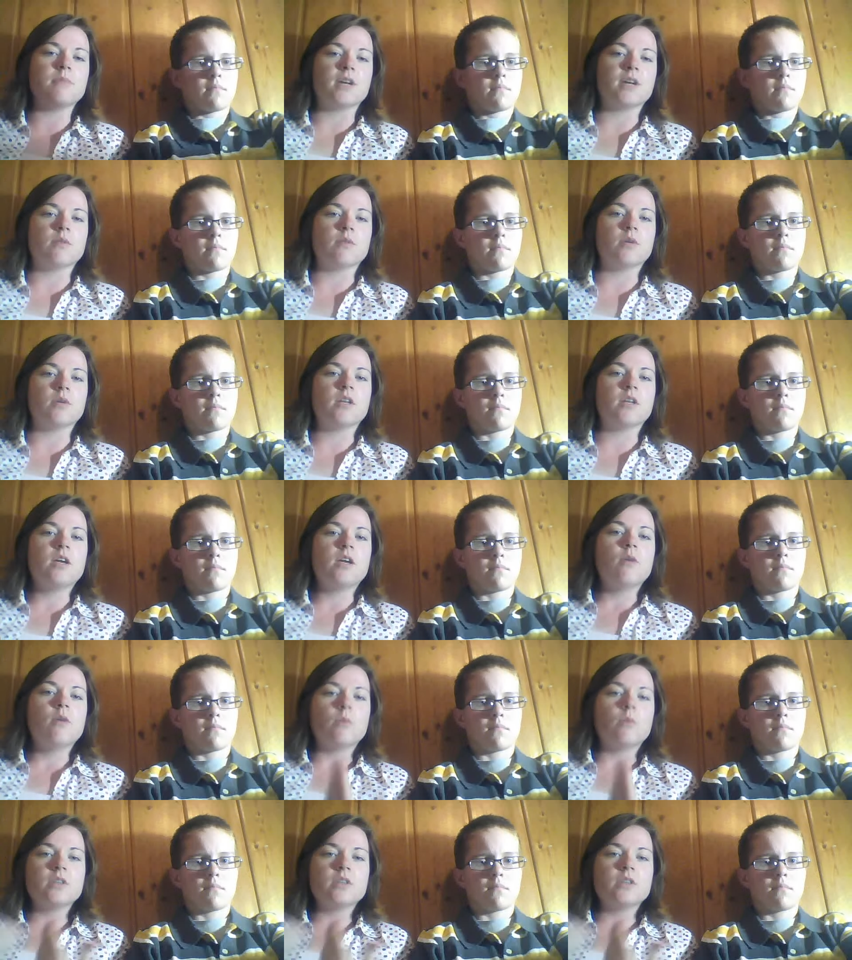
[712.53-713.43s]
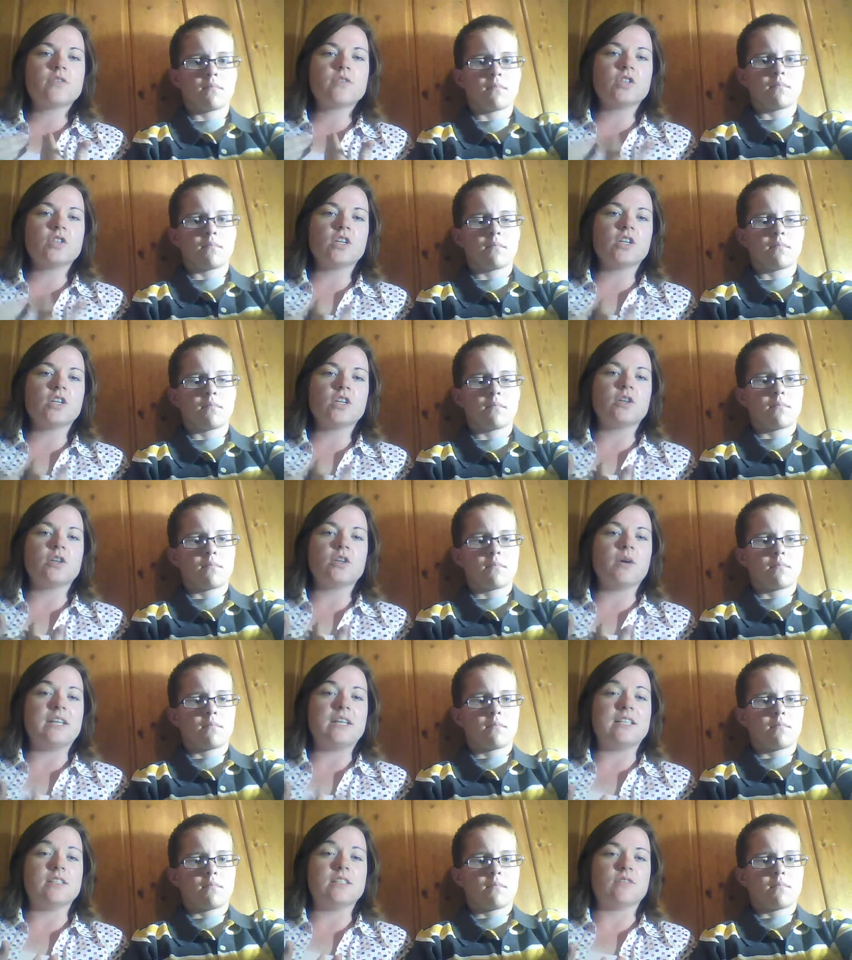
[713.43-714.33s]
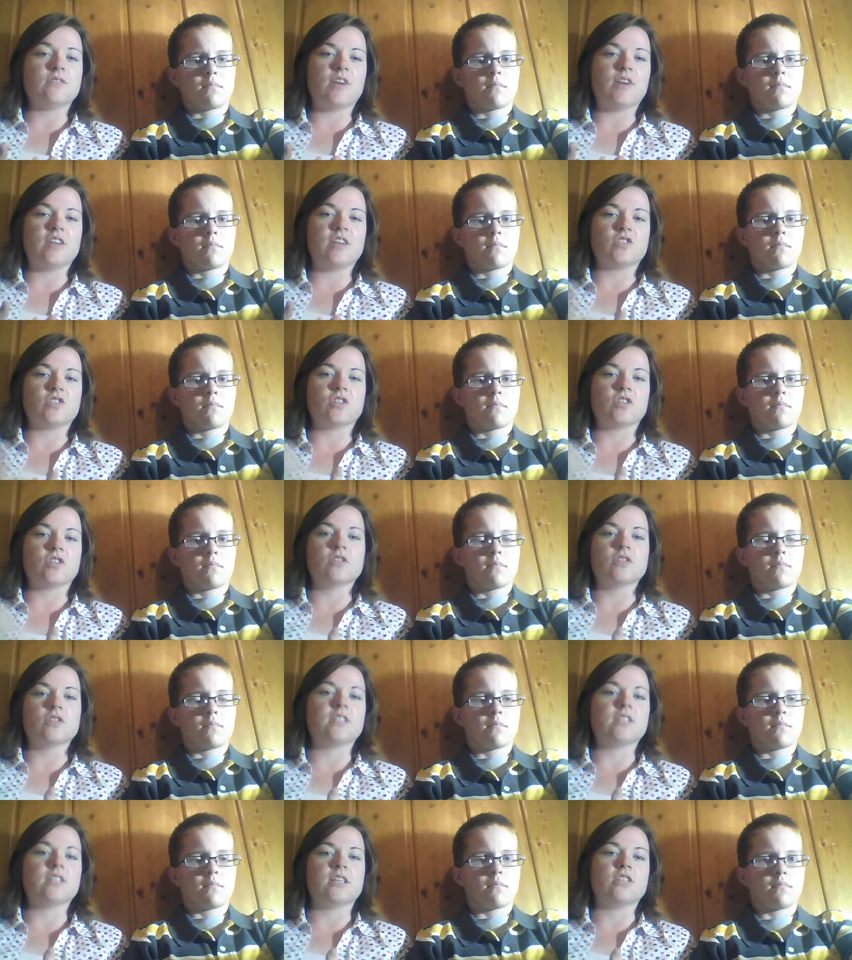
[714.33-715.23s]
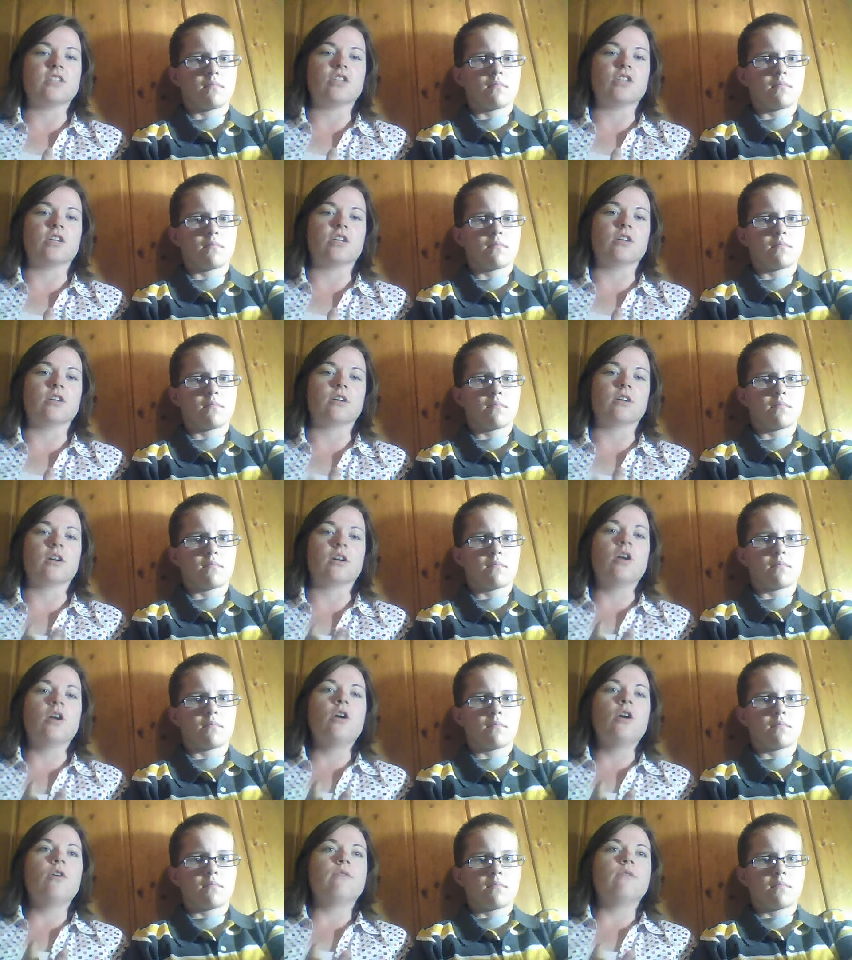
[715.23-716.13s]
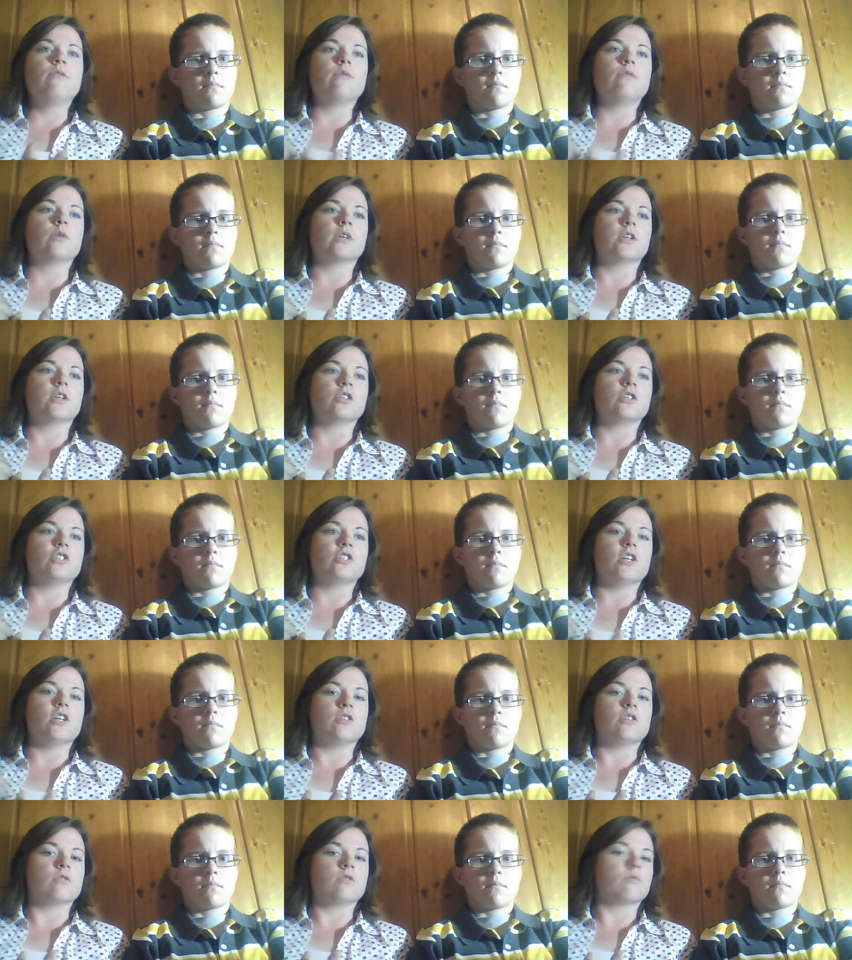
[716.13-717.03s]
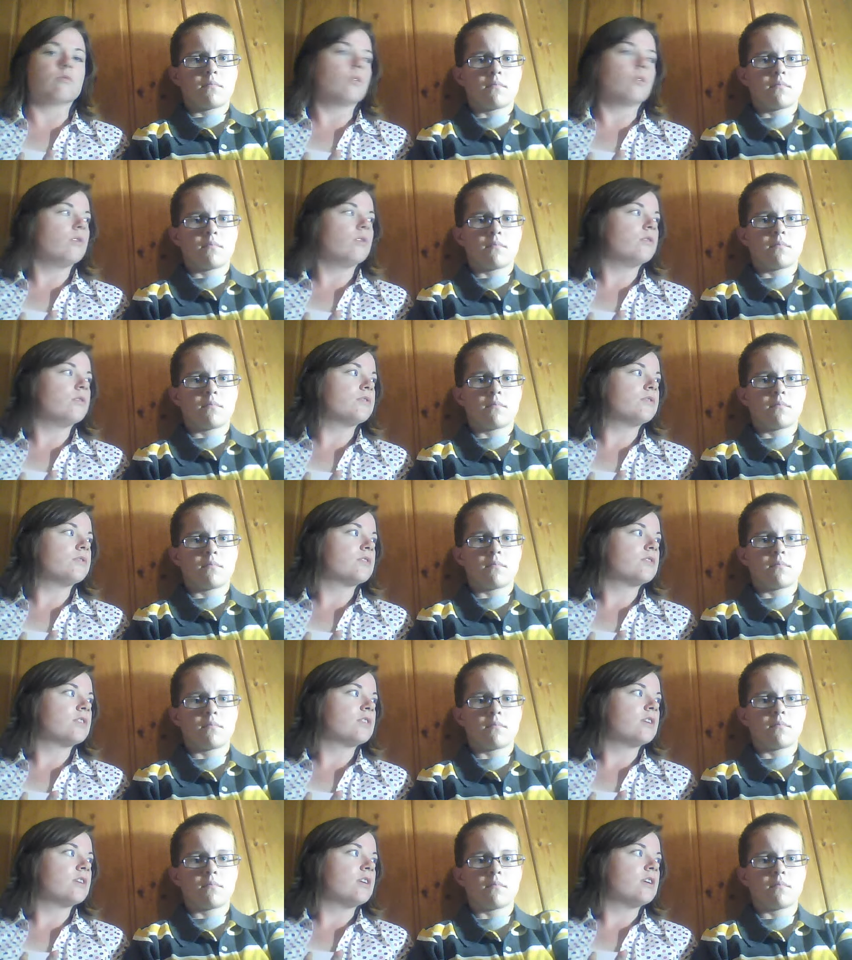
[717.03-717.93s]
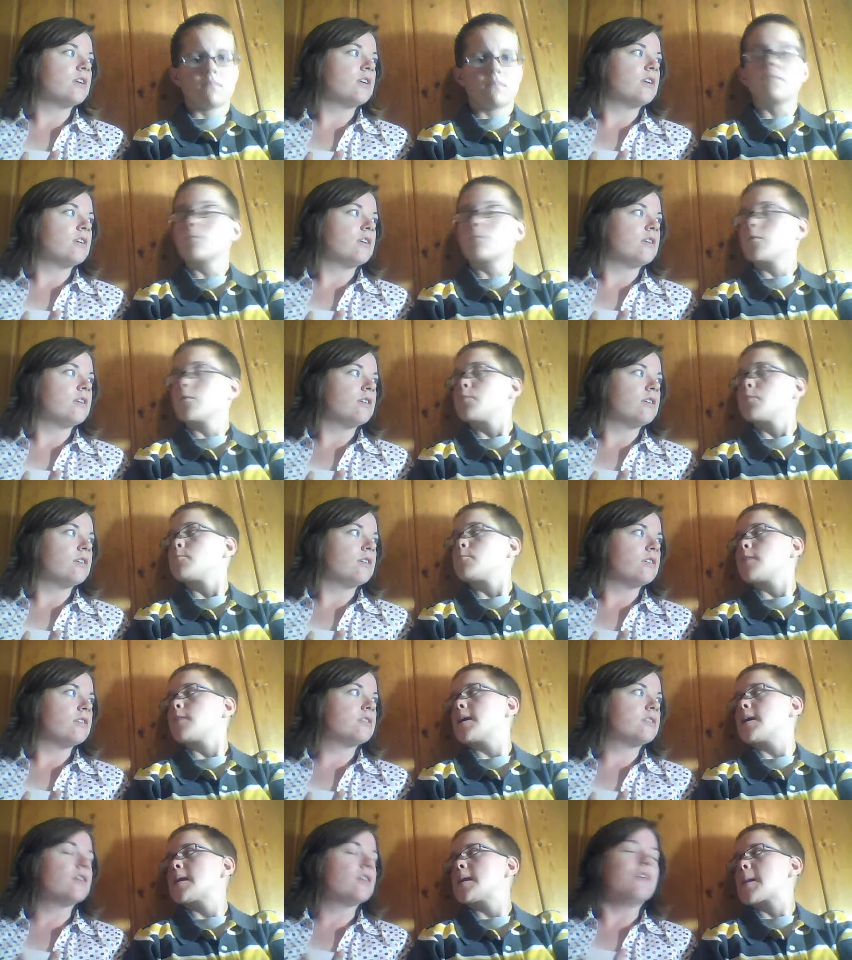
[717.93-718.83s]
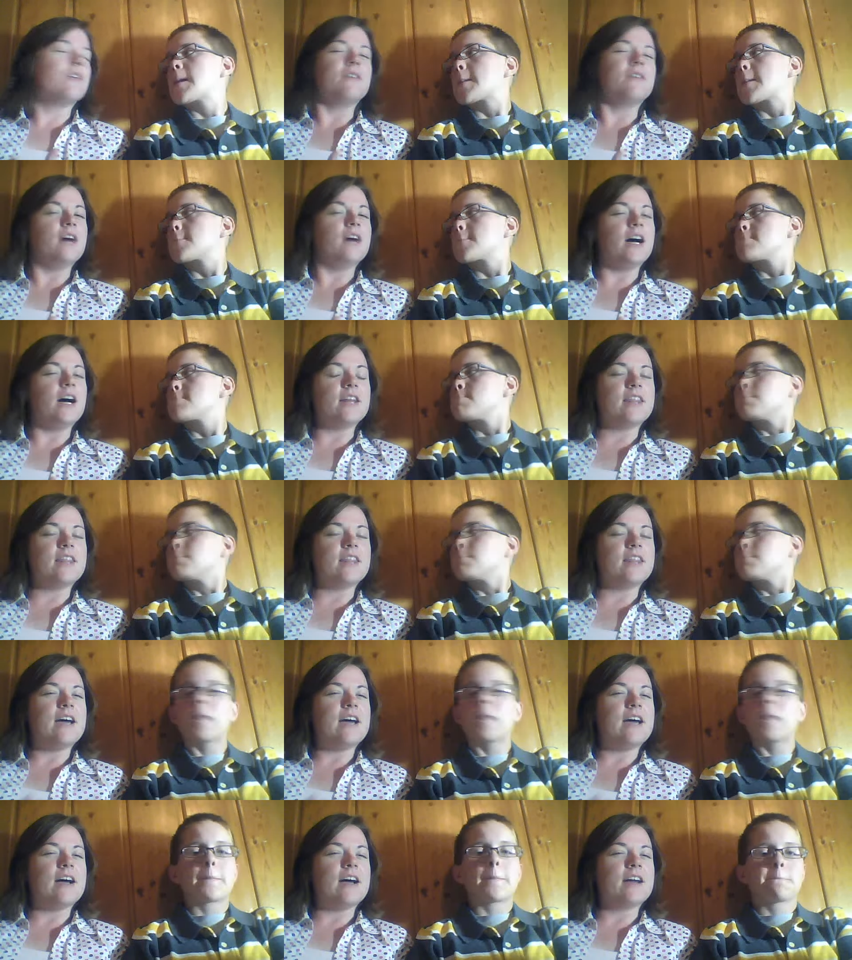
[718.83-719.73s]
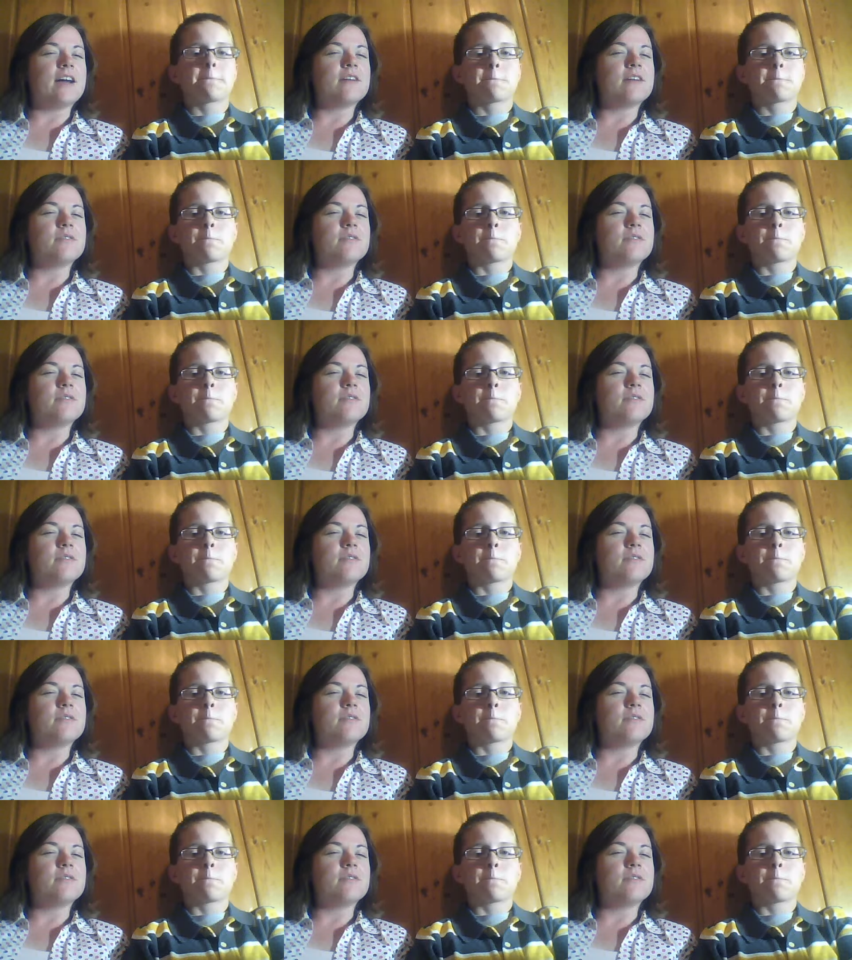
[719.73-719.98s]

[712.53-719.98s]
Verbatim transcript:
Speaker 1: it would. Whichever gender you identify as, you're going to look to that gender for your gender roles.
Speaker 2: Right. So
Speaker 1: that, I don't